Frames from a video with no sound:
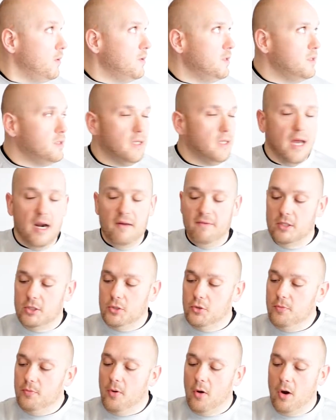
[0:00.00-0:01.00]
it's kind of a
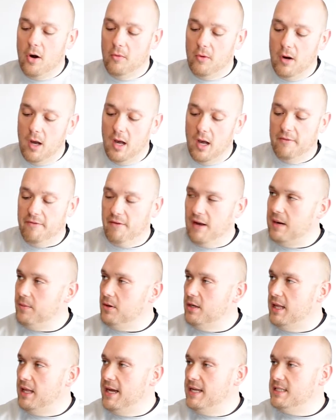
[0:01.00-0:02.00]
2-part rod,
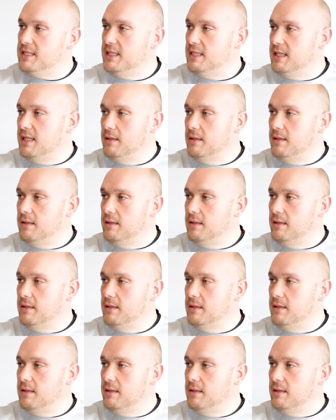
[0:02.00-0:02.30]
fiberglass